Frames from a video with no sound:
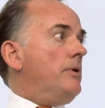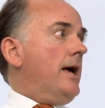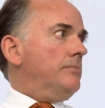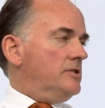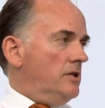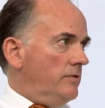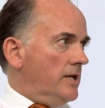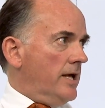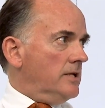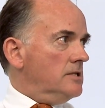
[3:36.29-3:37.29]
perhaps
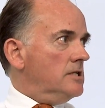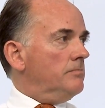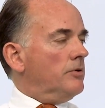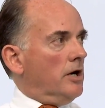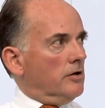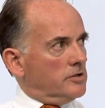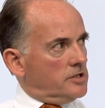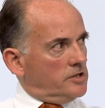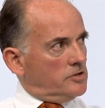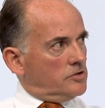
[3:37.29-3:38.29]
dividends in
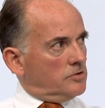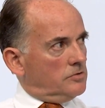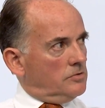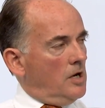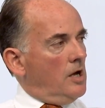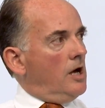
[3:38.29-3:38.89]
priority to